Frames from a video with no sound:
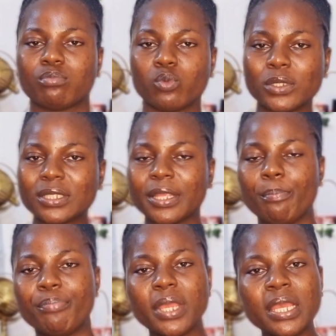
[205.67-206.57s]
with the
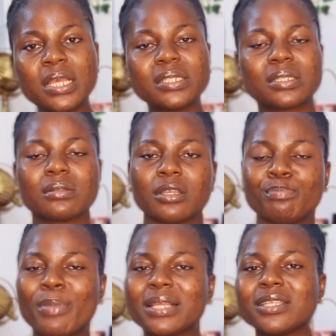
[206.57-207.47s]
beads, it
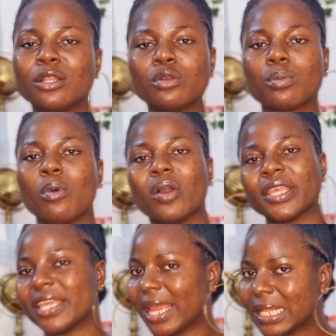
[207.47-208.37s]
makes them look more
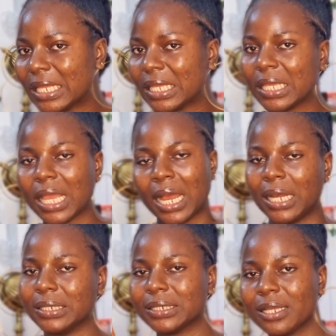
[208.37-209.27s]
girly
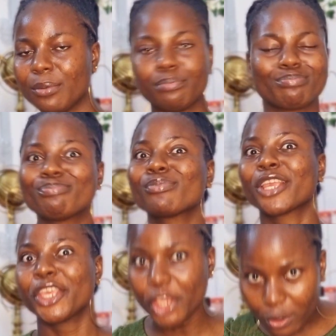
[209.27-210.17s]
and
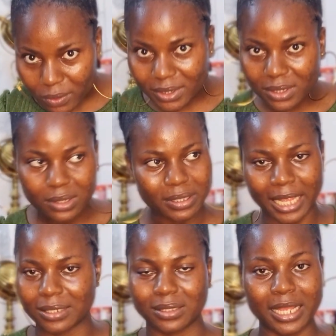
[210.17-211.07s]
cute.
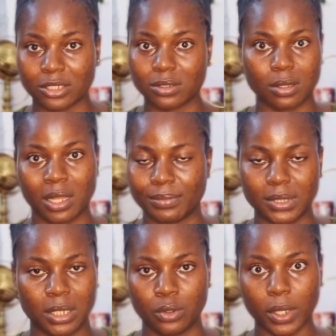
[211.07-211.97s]
That, that's just what I'm
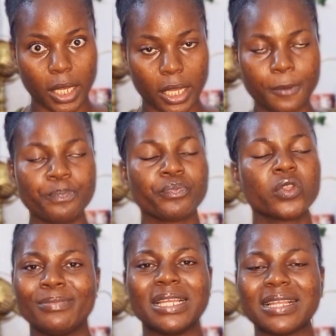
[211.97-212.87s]
saying, okay?
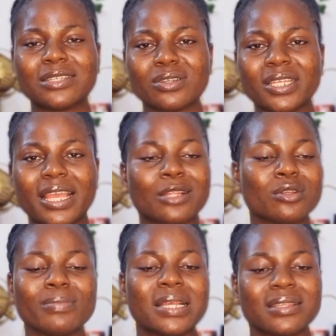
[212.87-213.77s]
Later I saw the hair, I
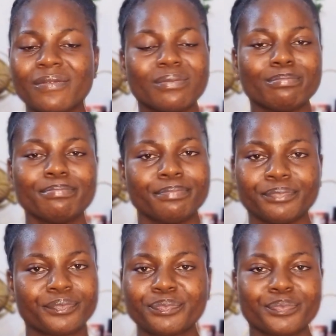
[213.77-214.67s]
told myself, mm-mm,
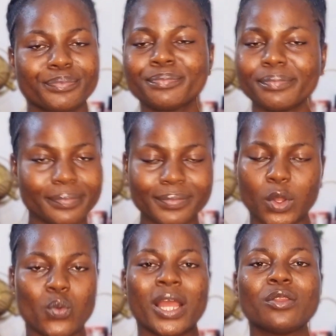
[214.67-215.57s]

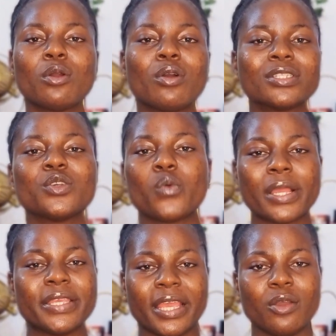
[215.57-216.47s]
mm-mm, we are not cutting
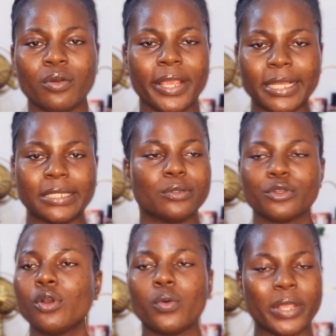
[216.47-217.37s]
one year old hair.
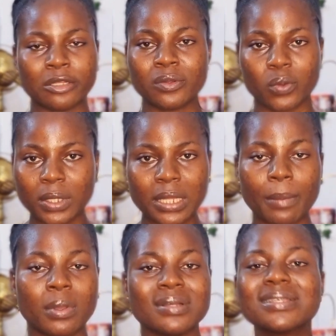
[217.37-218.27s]
No, we're not doing
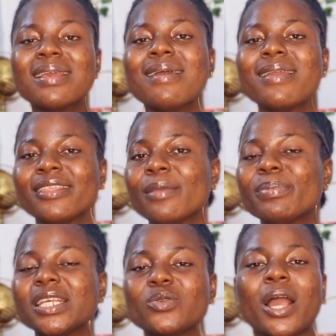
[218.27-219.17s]
that, because in the
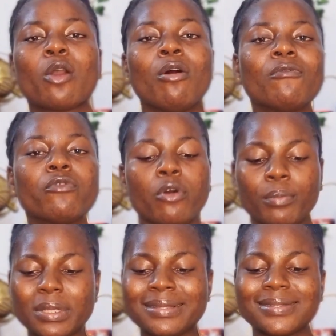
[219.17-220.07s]
place where I come from
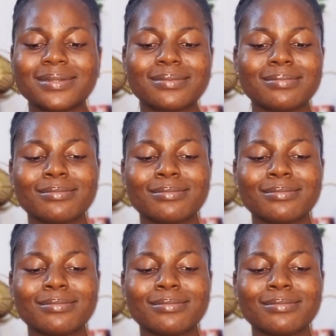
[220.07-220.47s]
is,